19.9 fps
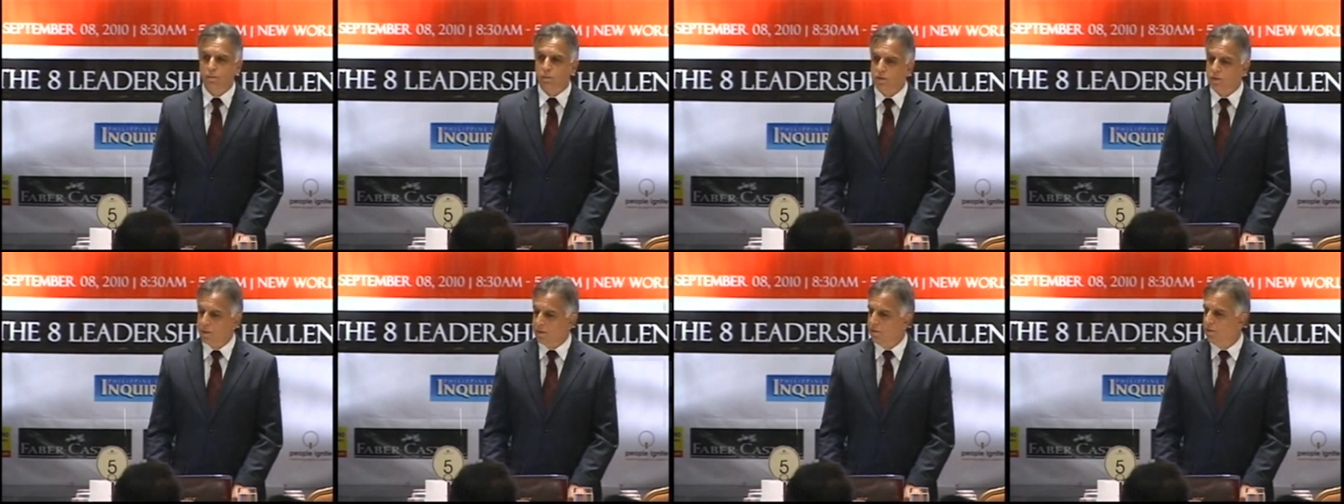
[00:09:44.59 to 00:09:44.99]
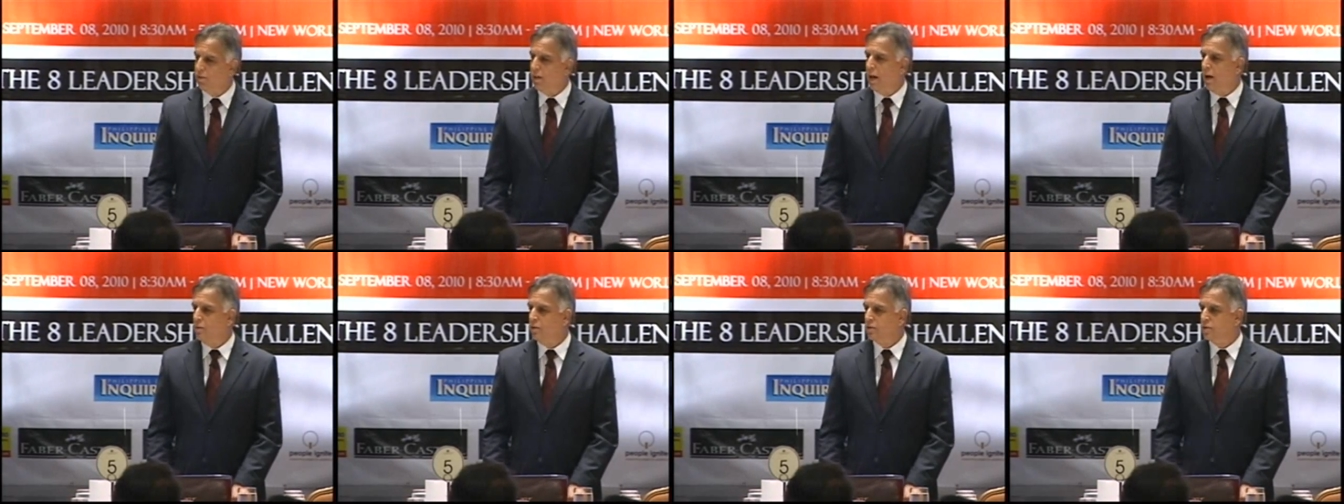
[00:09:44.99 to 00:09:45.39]
put some
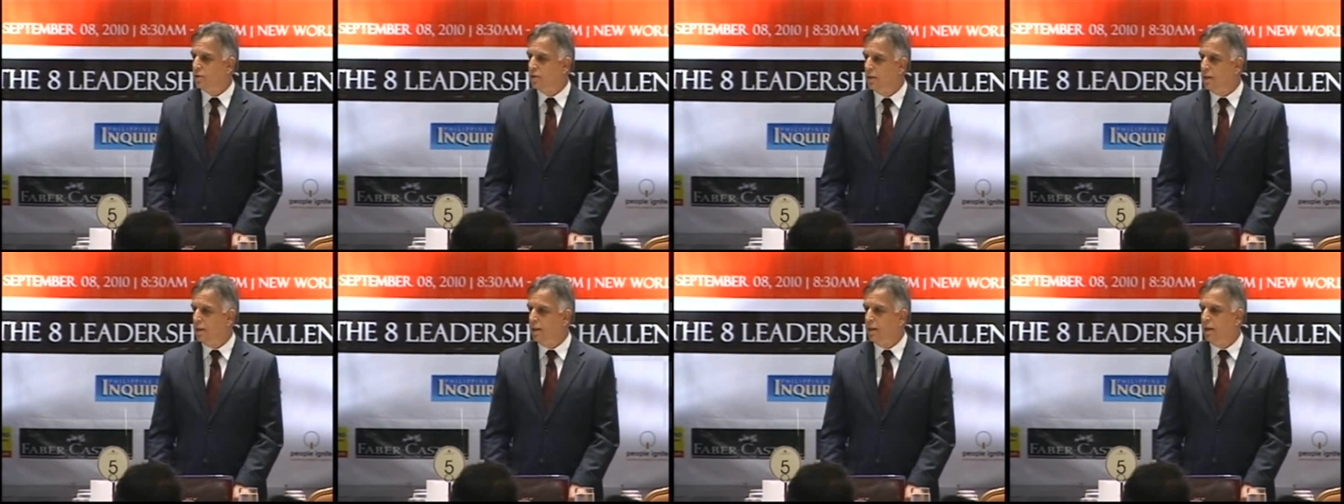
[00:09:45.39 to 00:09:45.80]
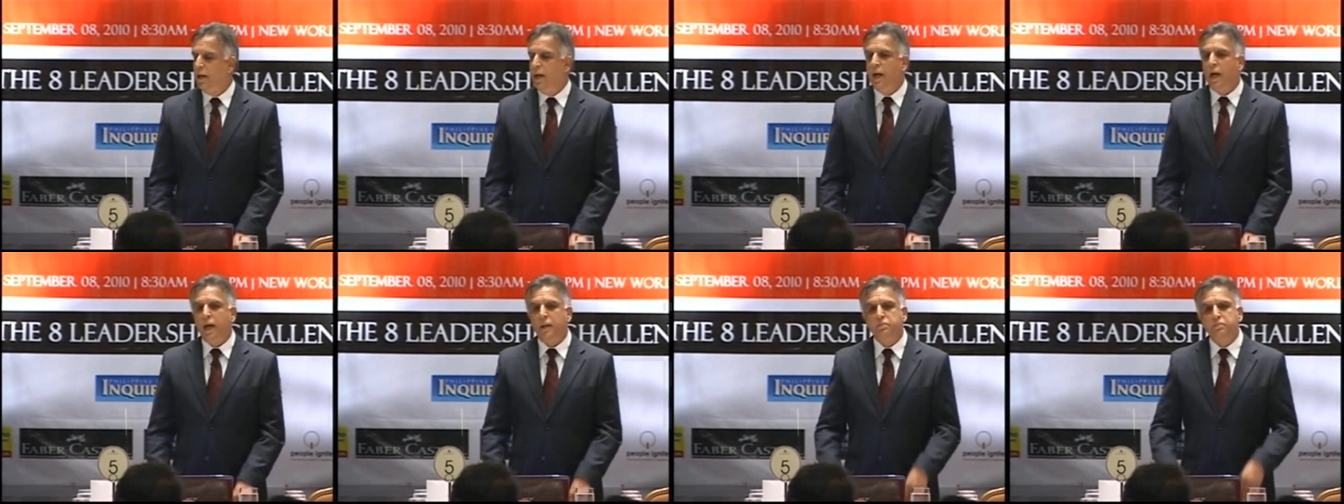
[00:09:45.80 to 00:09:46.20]
flowers on it,
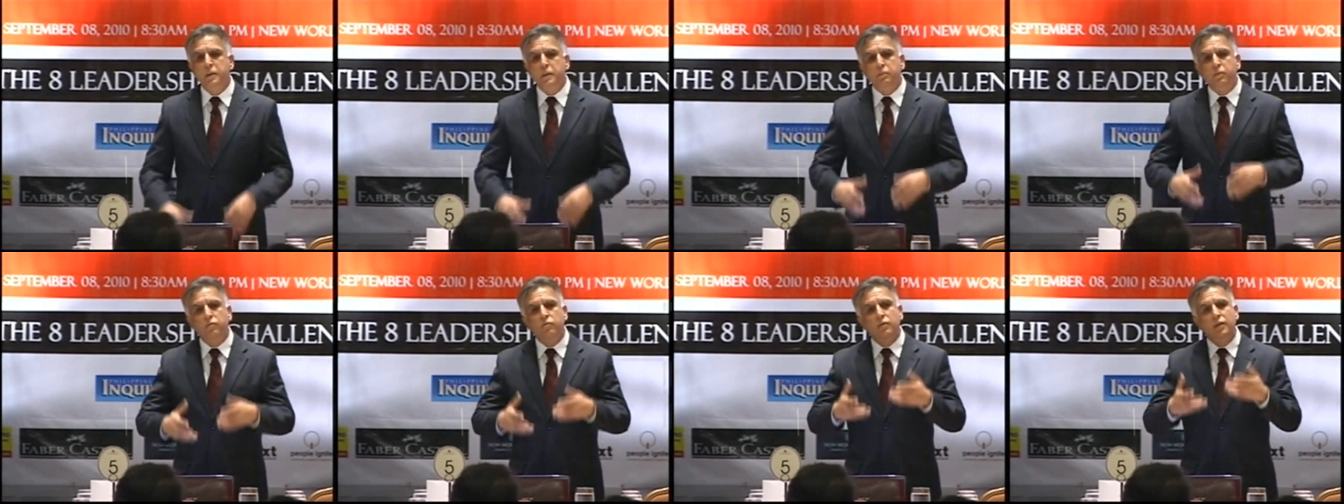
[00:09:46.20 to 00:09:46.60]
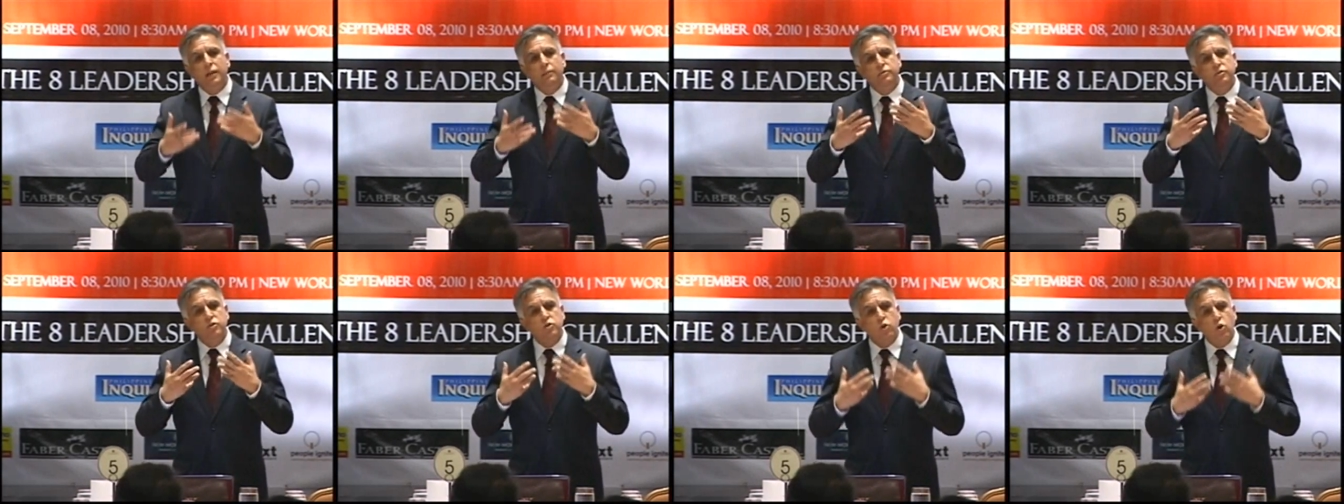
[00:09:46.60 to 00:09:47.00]
and people will
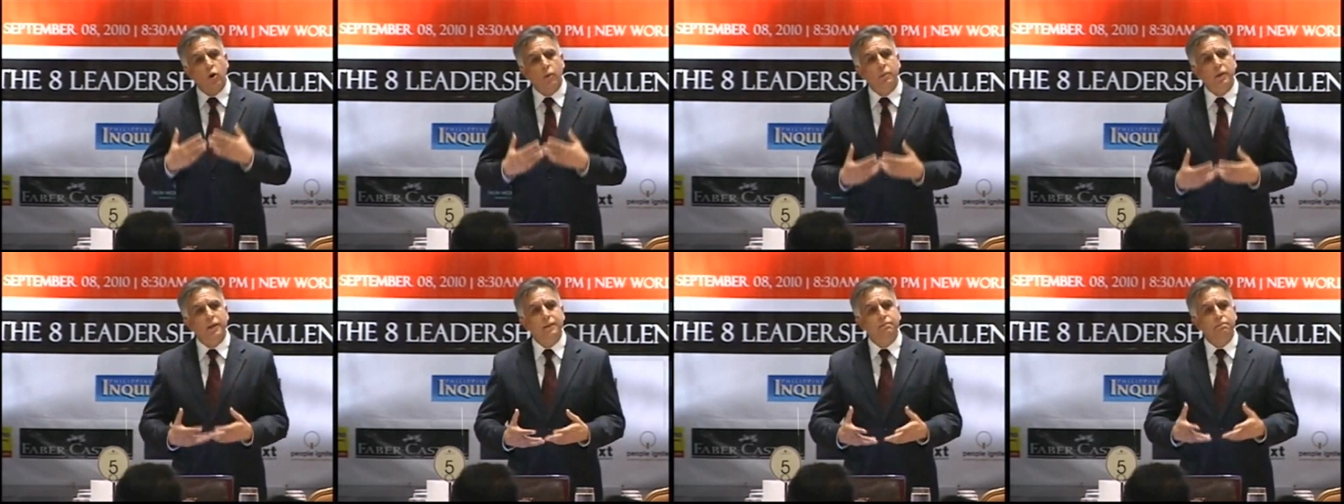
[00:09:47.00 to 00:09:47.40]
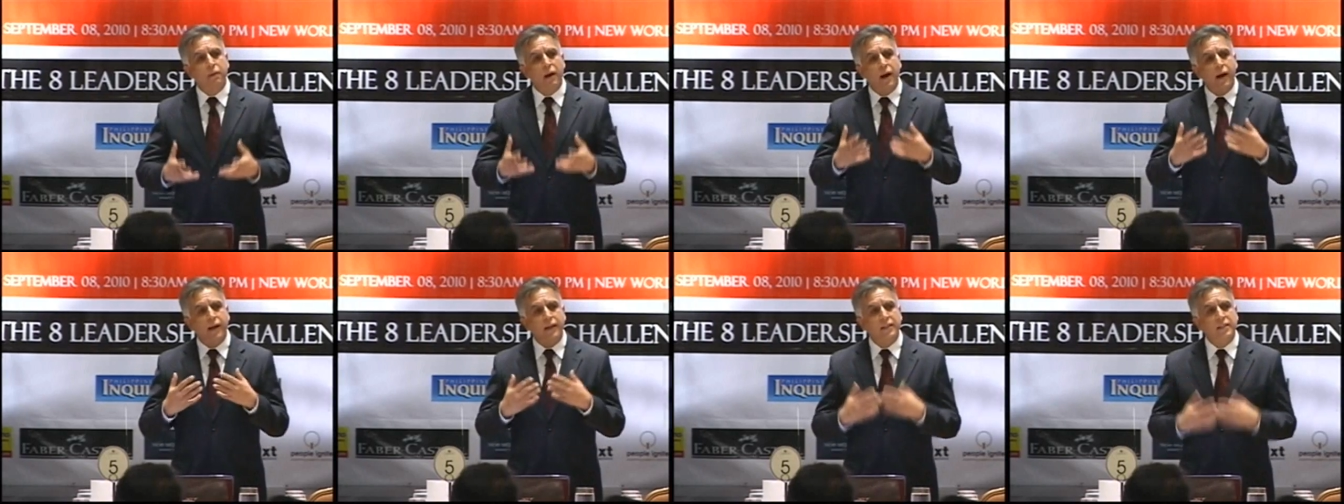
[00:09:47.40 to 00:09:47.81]
absorb it,
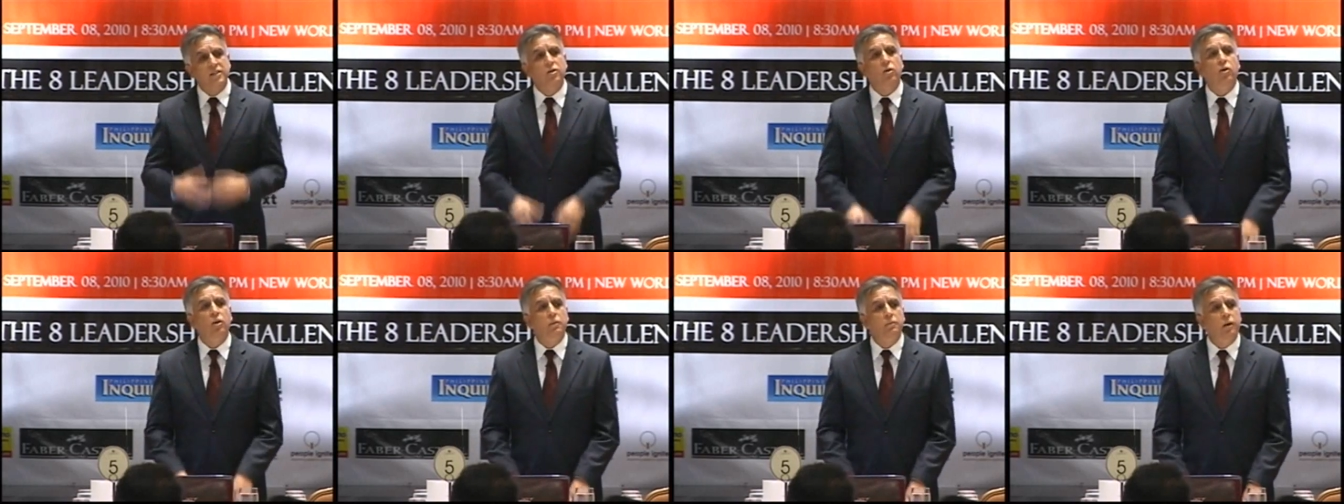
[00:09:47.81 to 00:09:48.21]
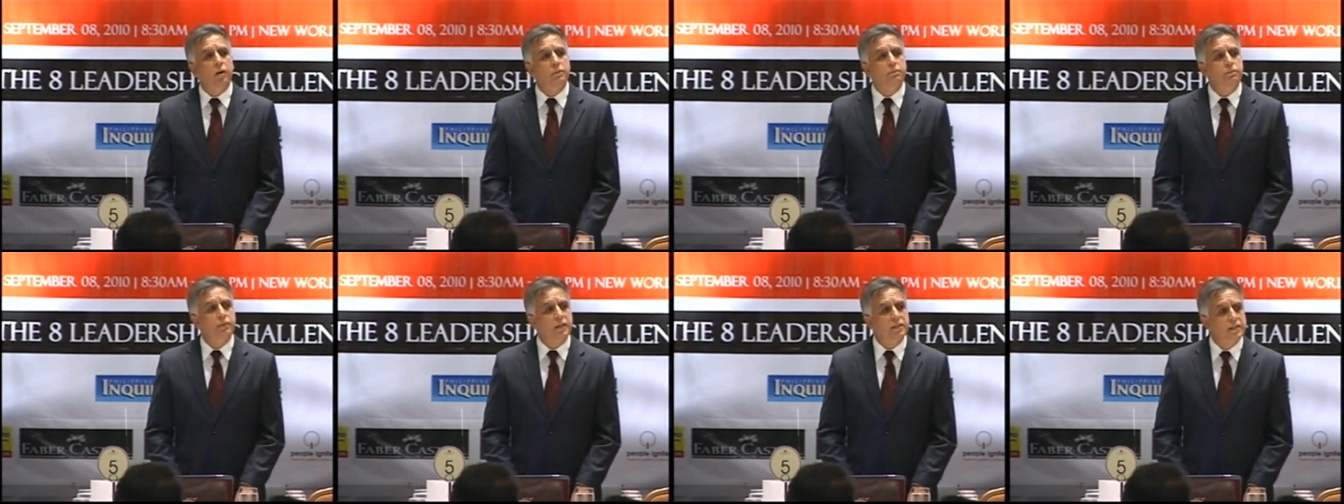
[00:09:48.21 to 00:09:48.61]
buy it. It's all
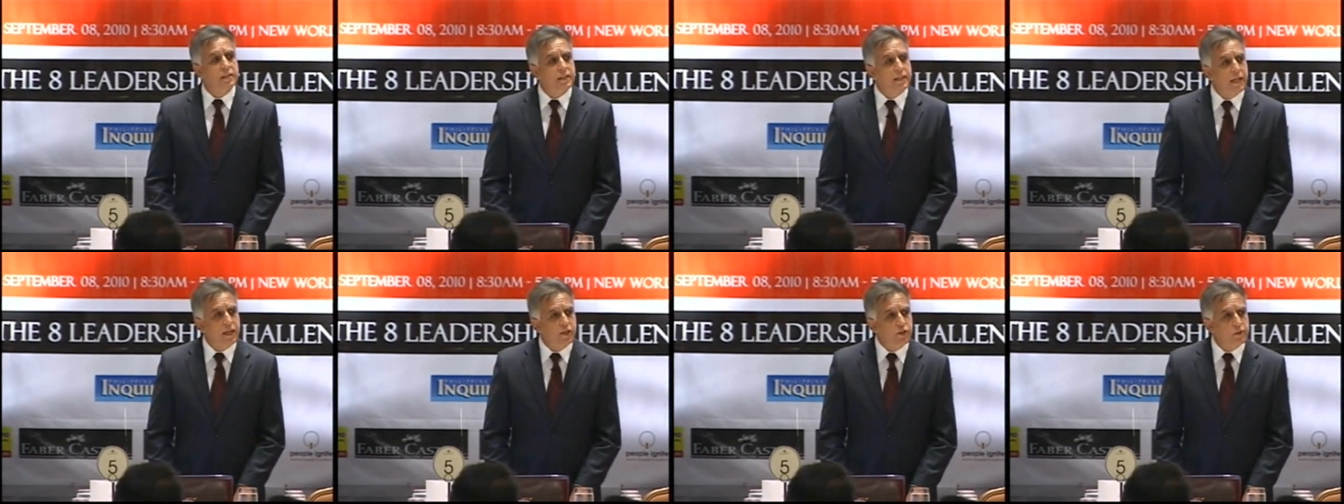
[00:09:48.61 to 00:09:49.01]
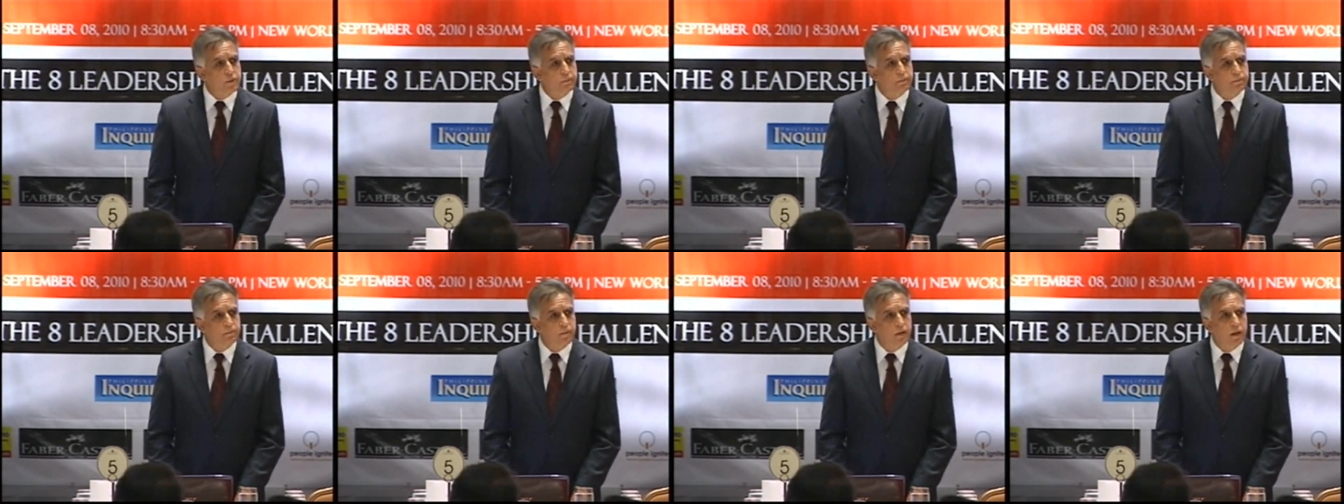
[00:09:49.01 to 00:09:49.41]
about
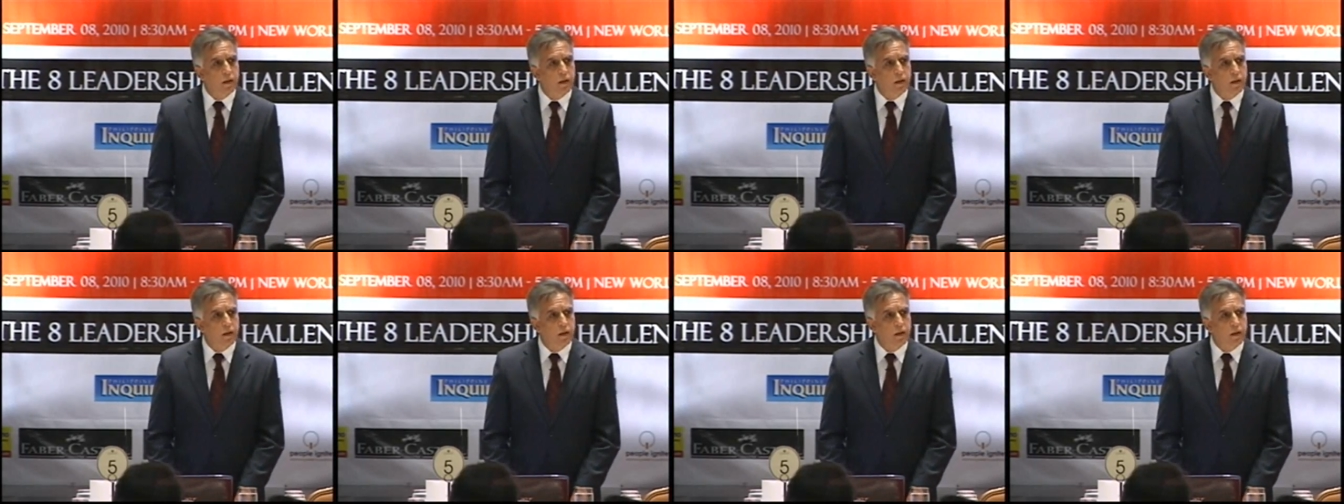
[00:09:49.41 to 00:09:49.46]
presentation.